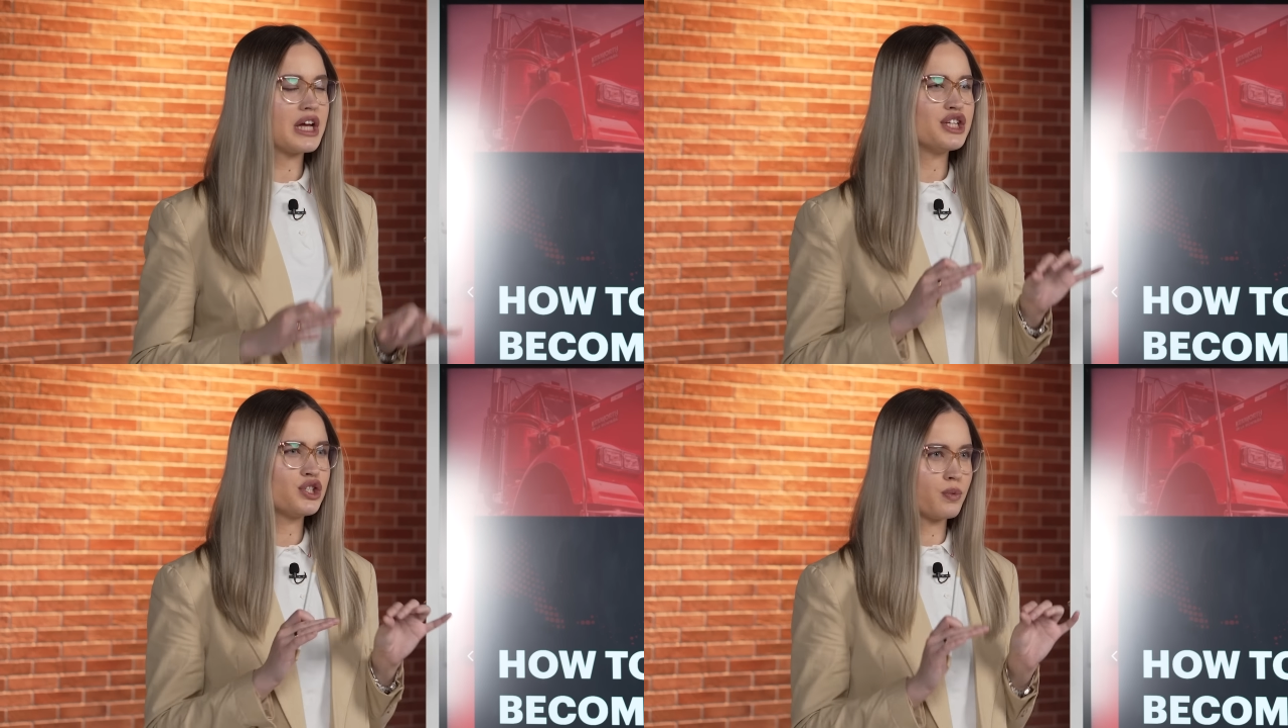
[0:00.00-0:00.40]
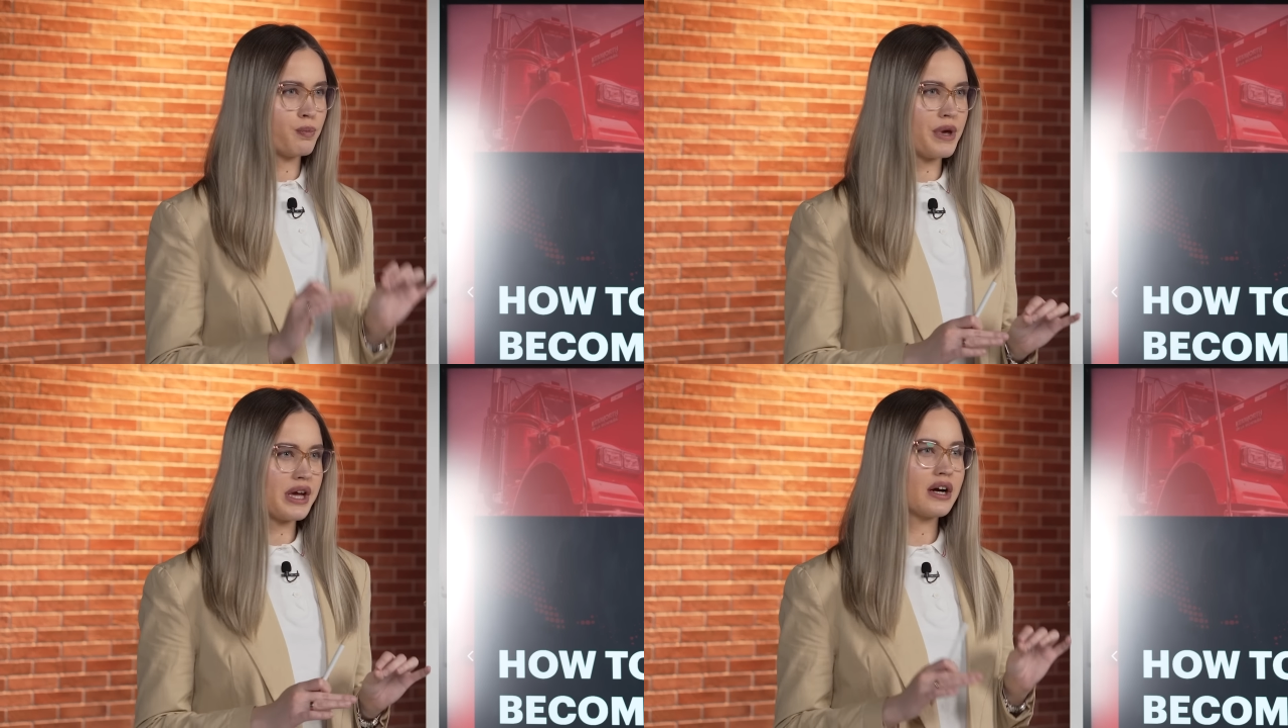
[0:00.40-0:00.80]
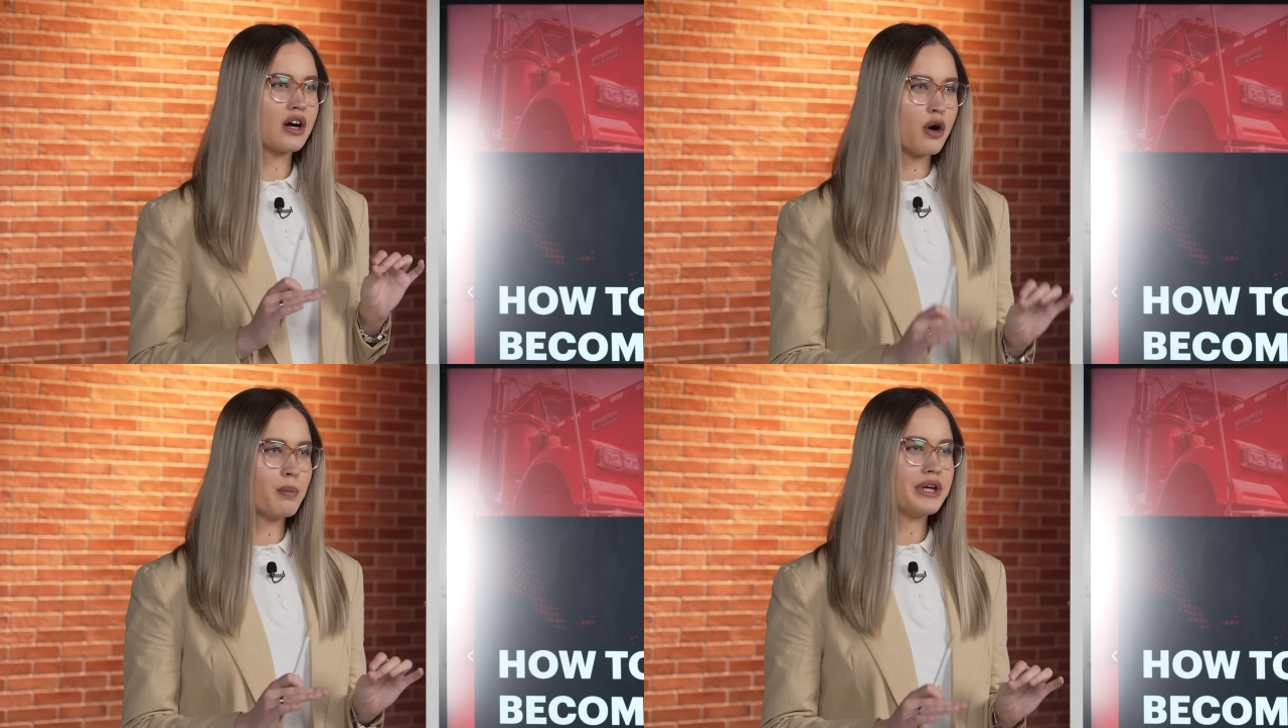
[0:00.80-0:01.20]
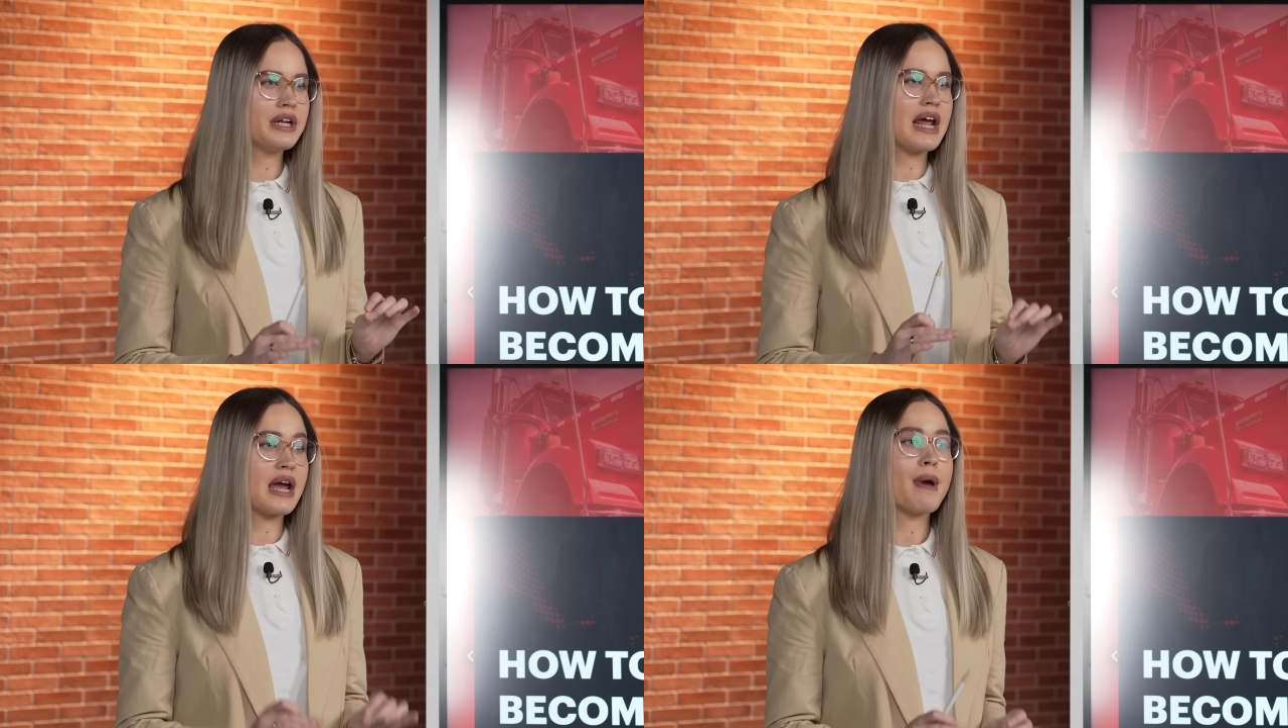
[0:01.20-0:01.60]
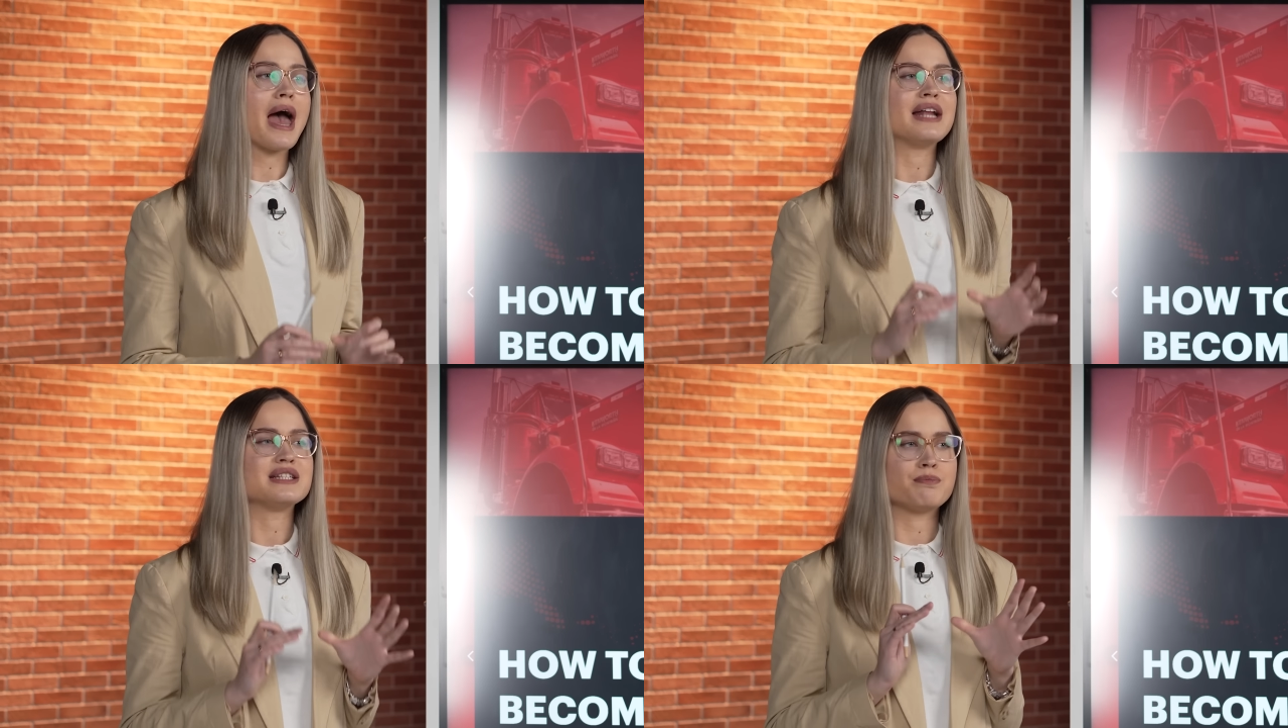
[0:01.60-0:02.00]
is to pick a company name
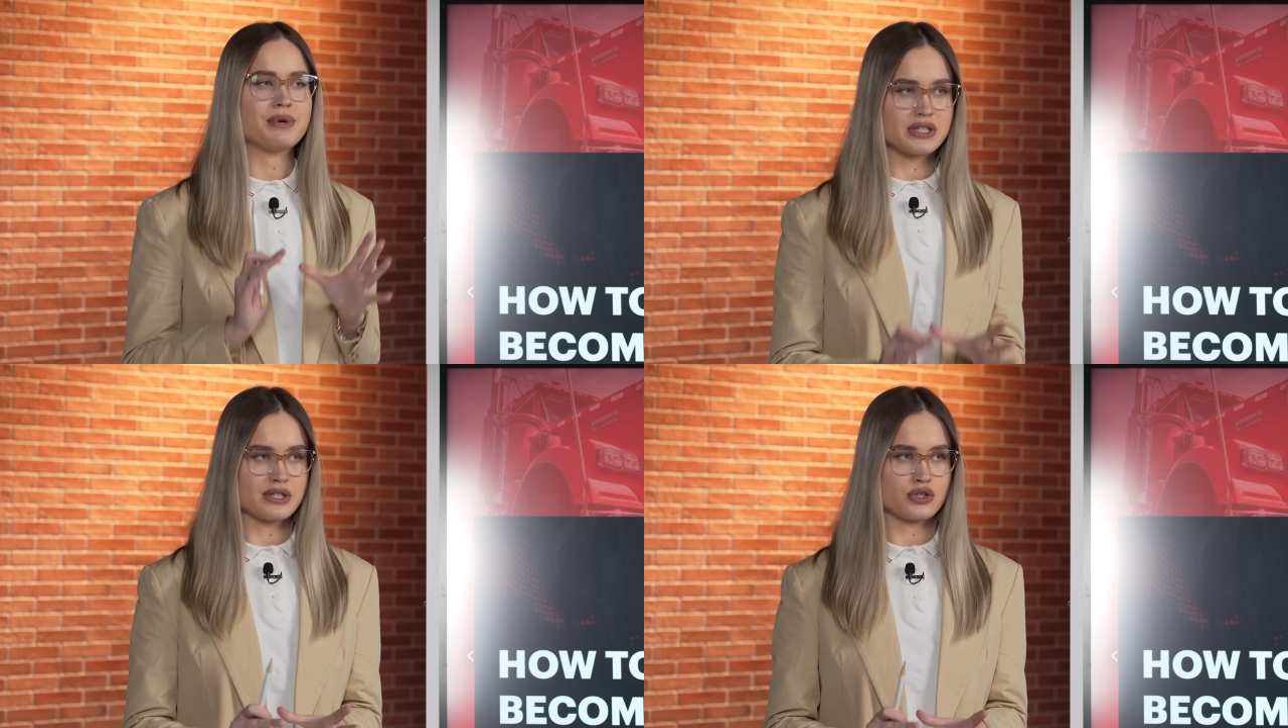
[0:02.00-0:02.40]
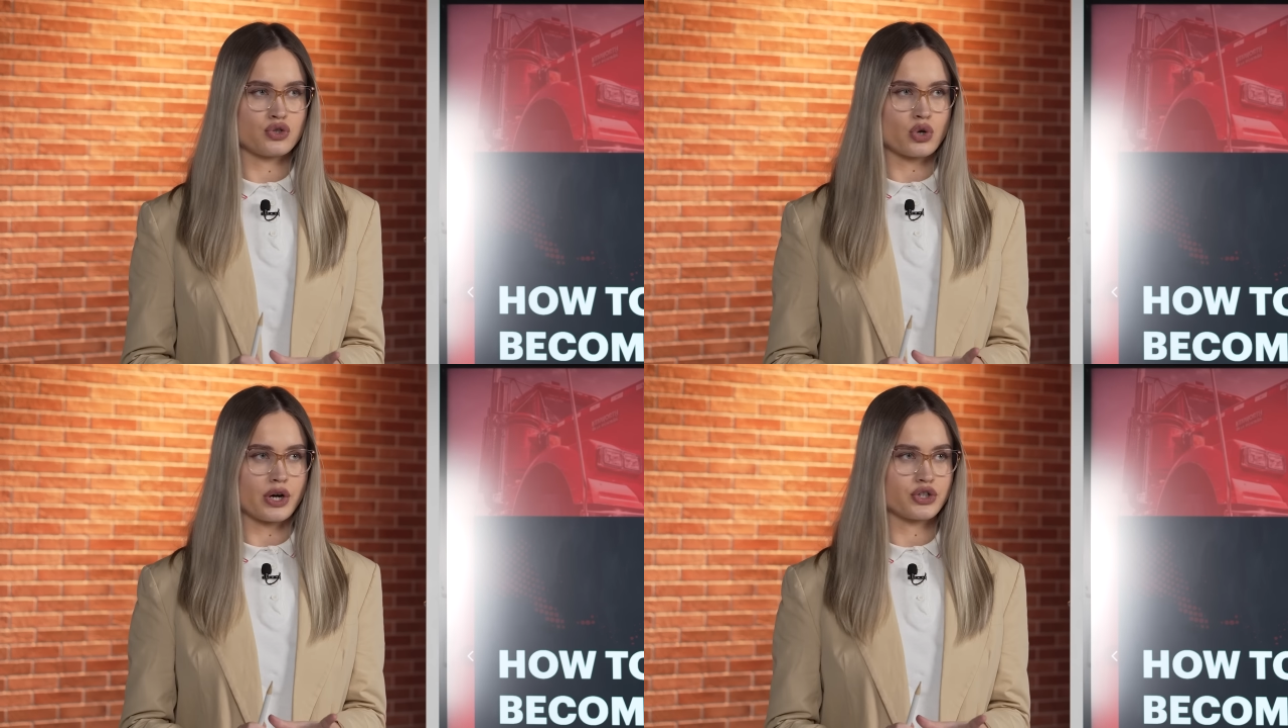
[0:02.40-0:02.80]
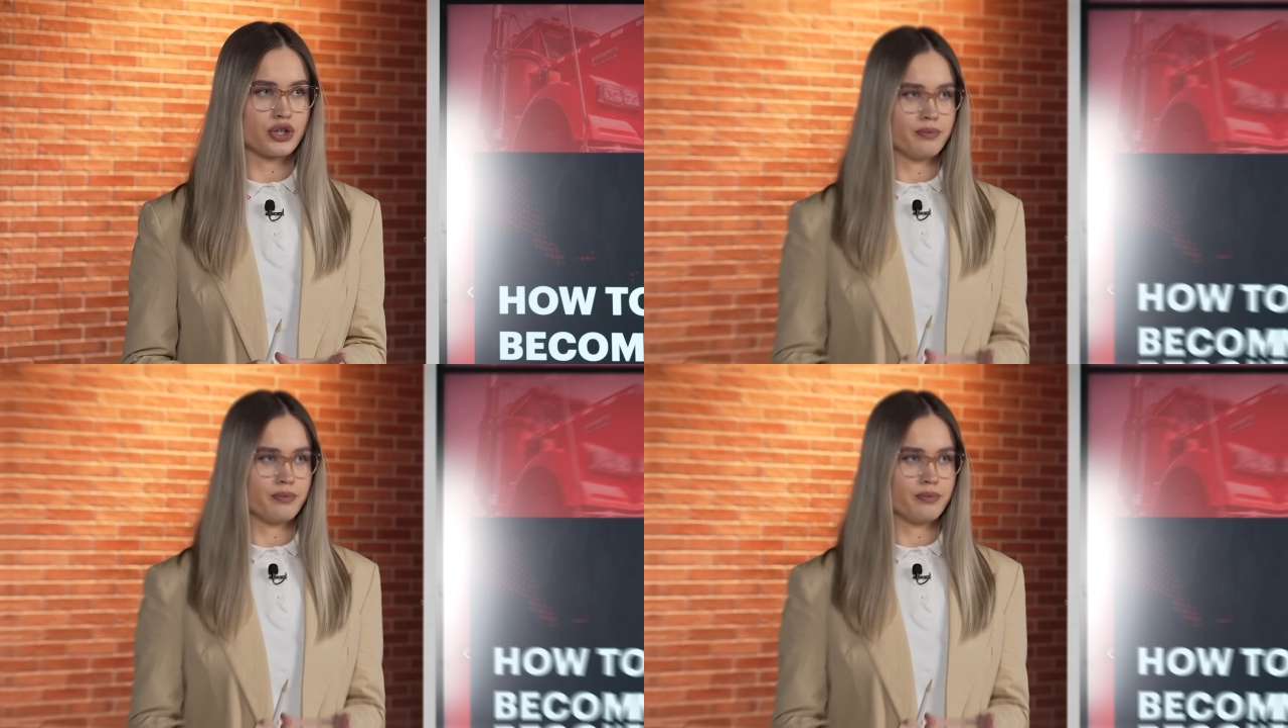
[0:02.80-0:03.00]
and a business structure.